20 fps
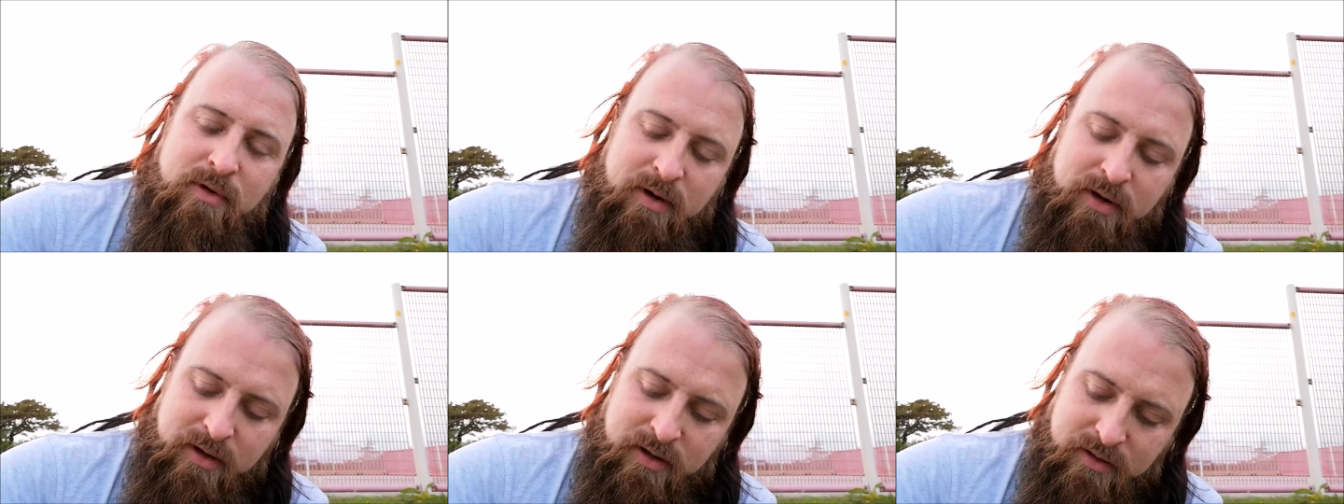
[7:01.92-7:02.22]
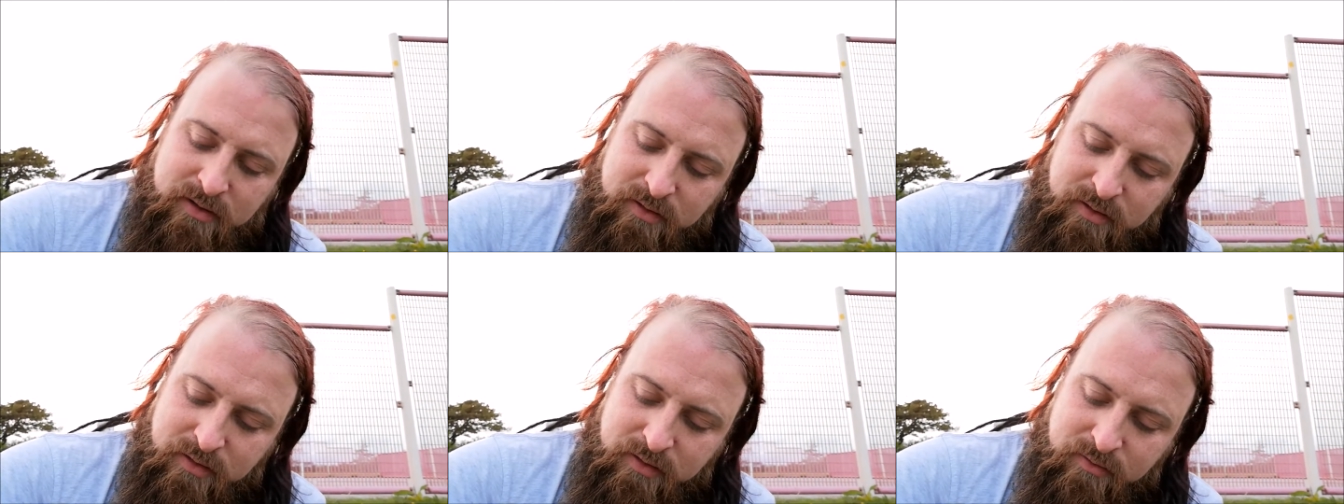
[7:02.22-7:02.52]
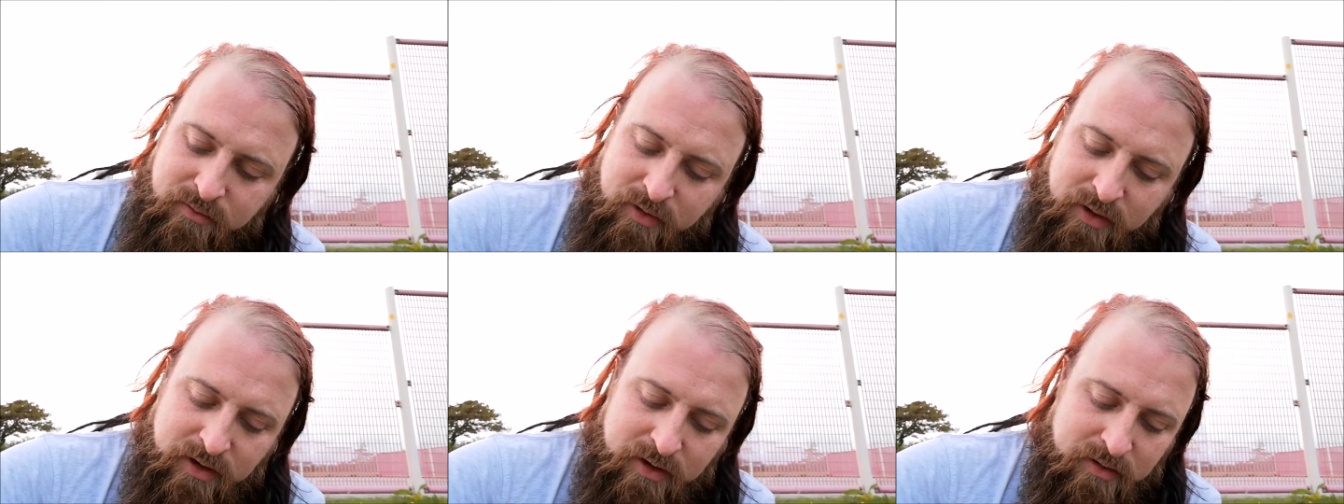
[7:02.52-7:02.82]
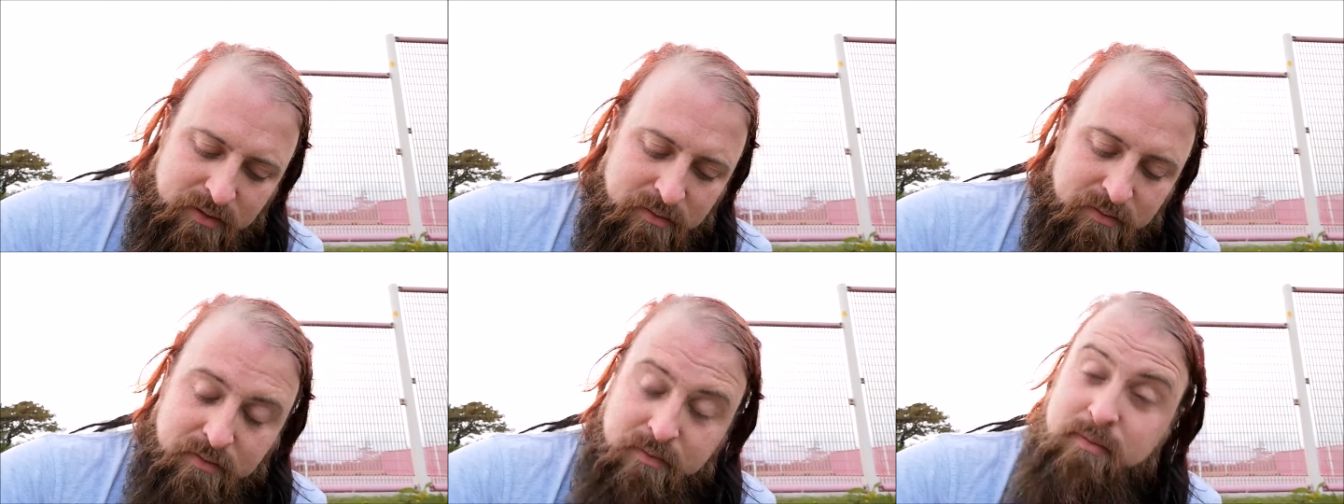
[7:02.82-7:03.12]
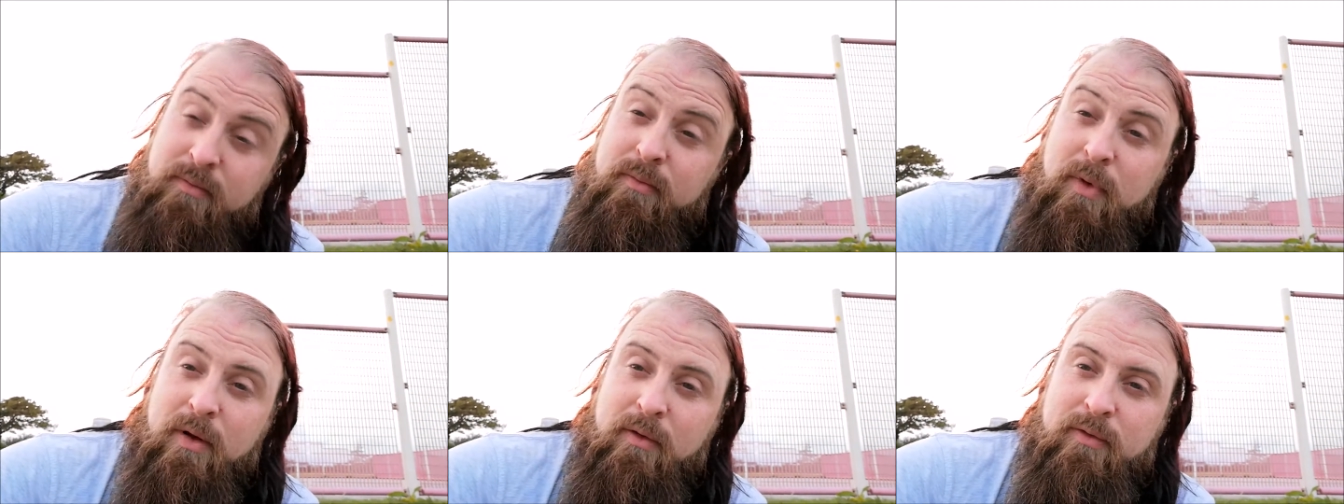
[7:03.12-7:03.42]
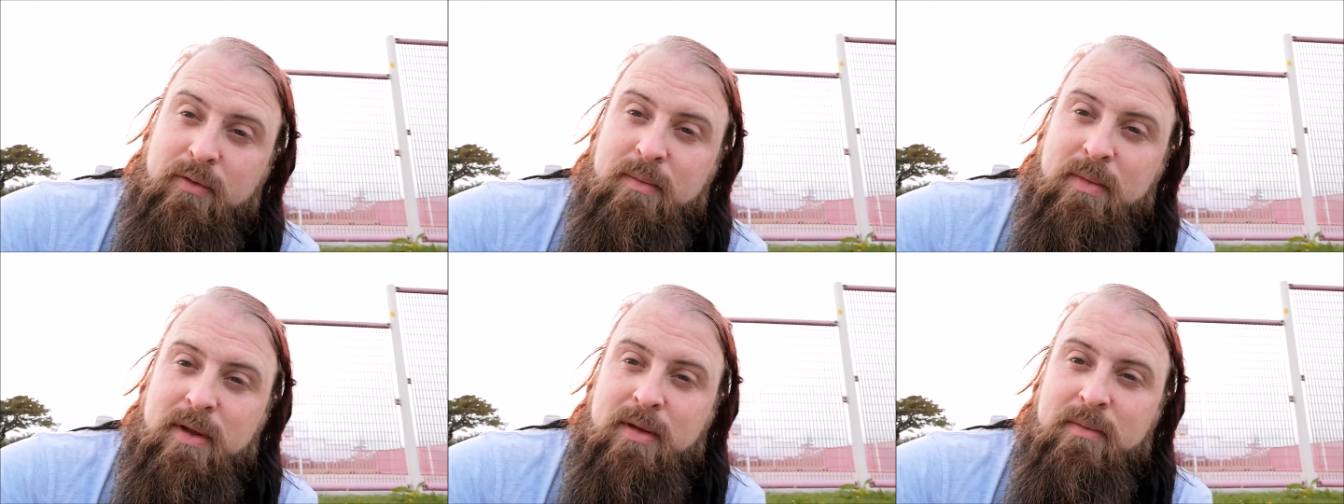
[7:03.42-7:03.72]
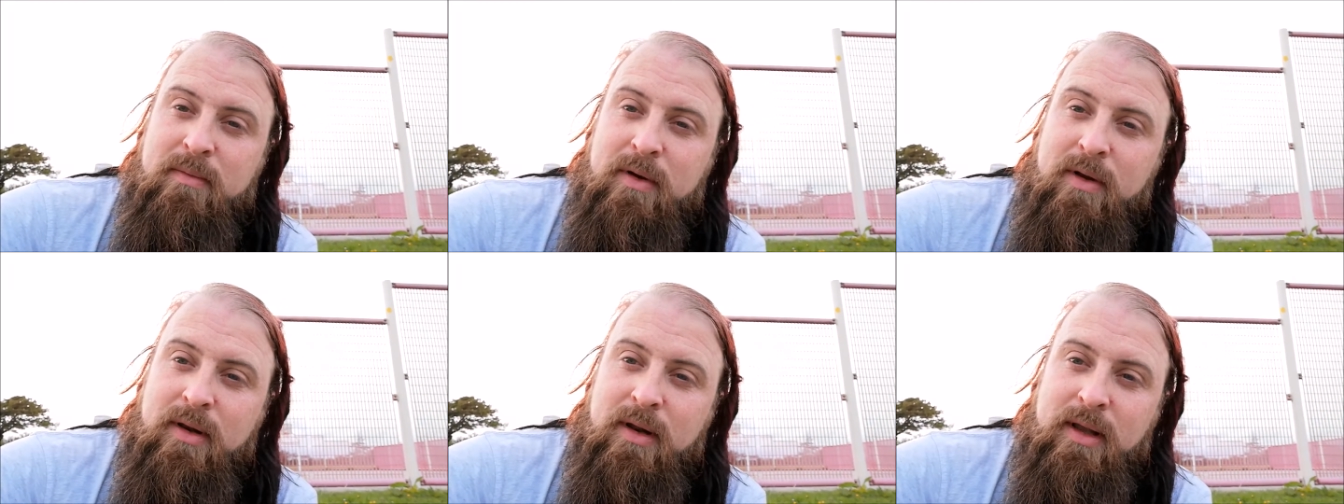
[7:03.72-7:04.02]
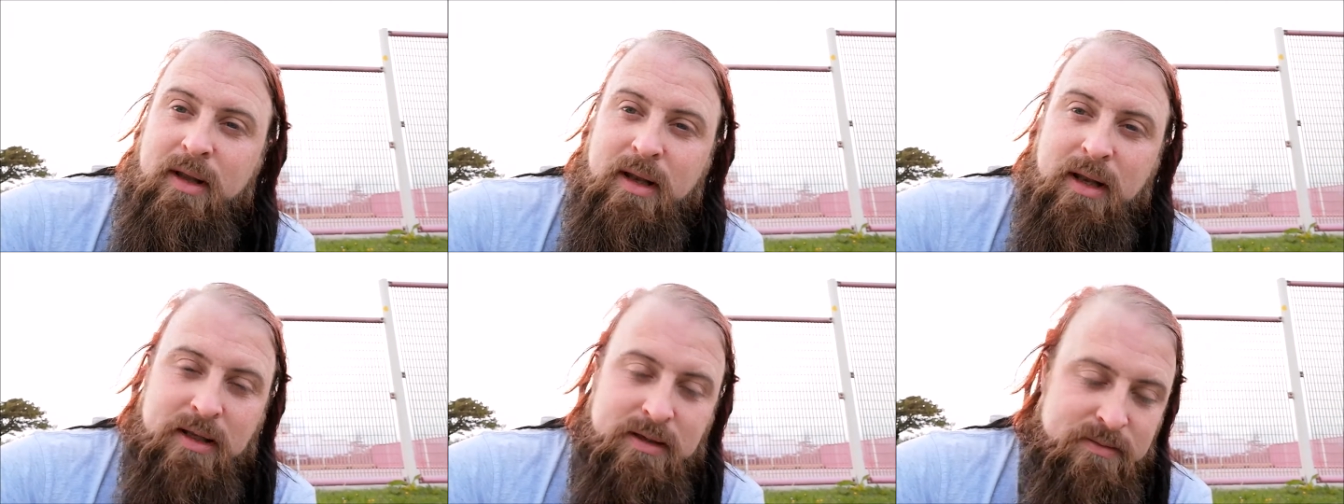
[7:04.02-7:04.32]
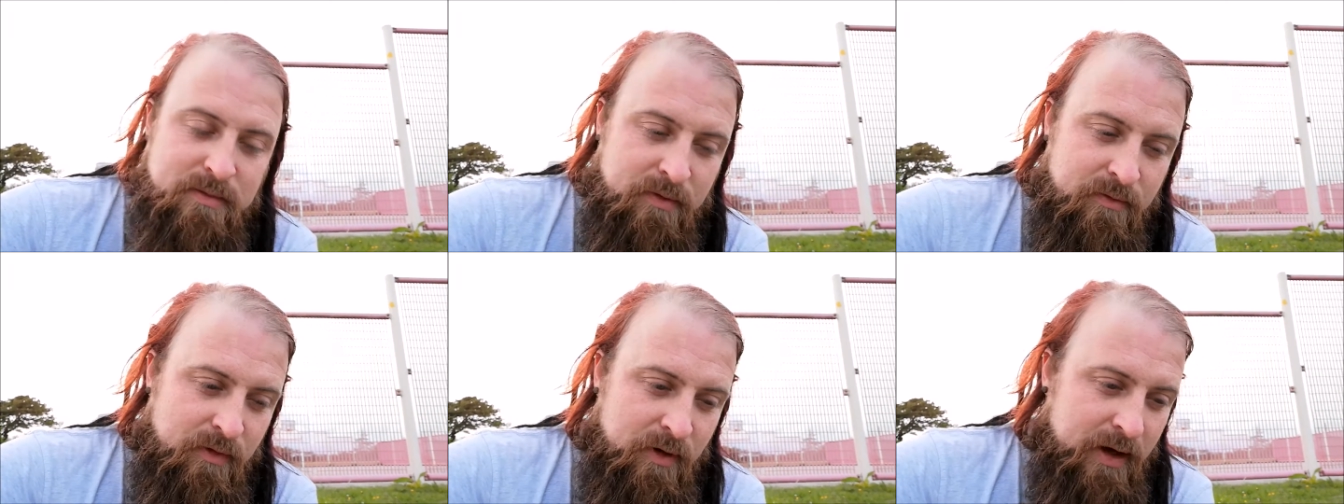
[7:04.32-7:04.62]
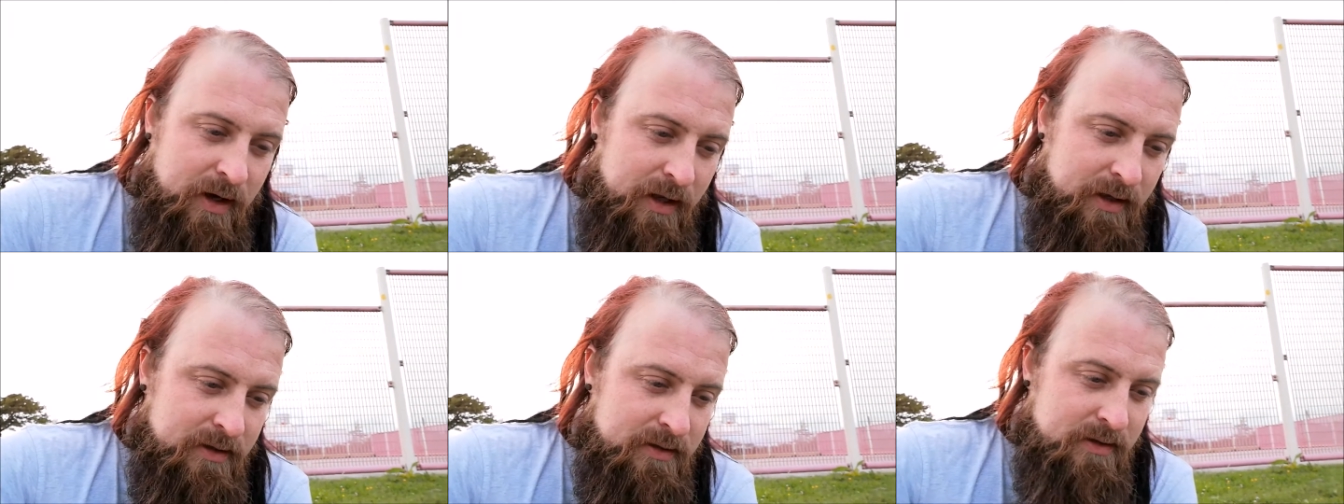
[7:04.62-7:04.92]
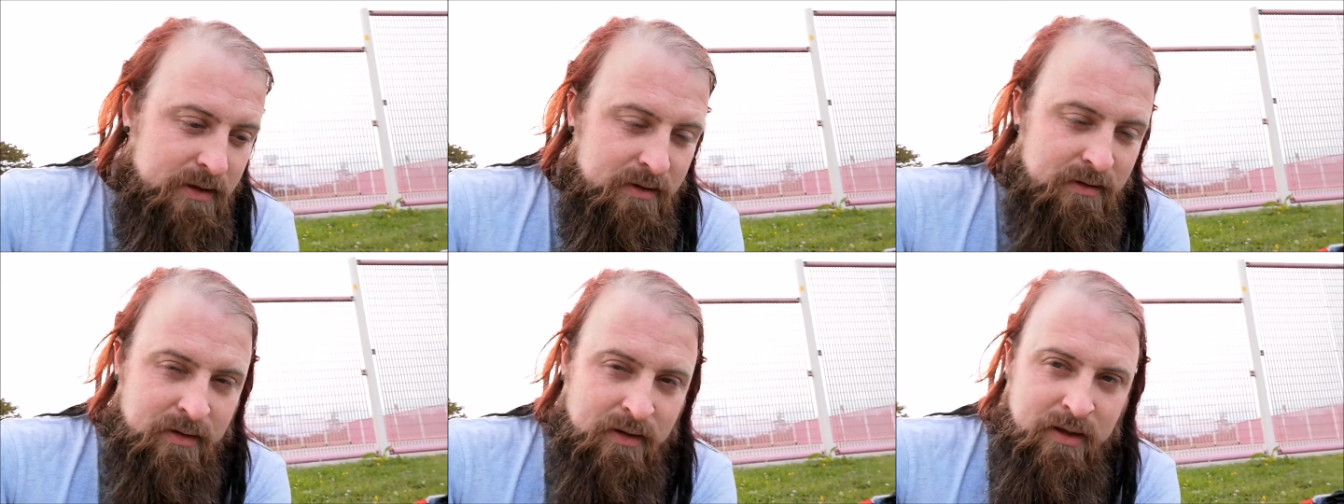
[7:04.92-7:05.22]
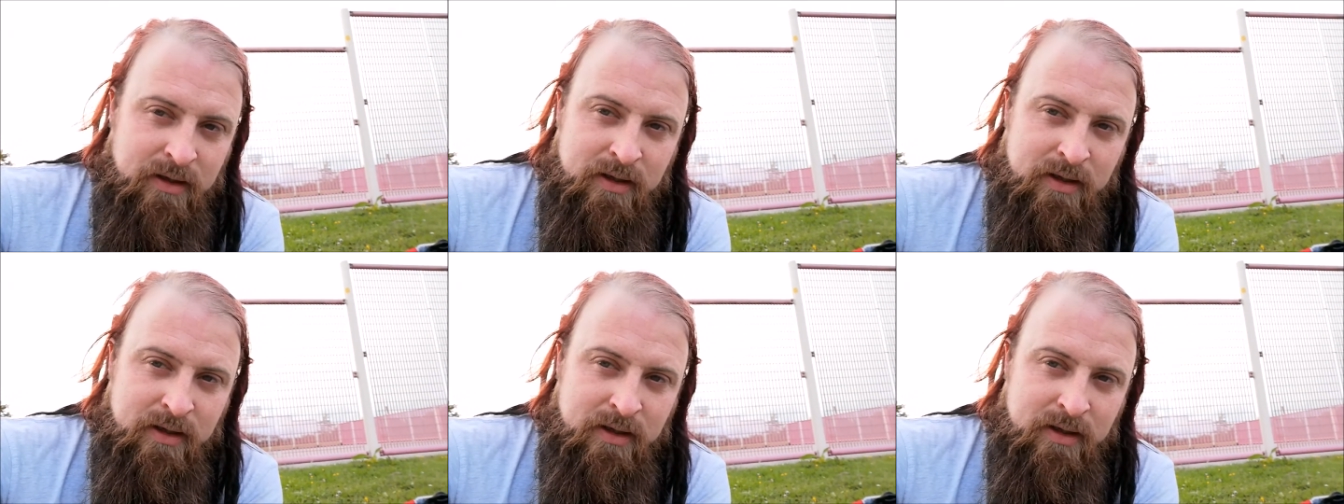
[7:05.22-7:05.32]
right on your right on well for me my lead leg's my right leg so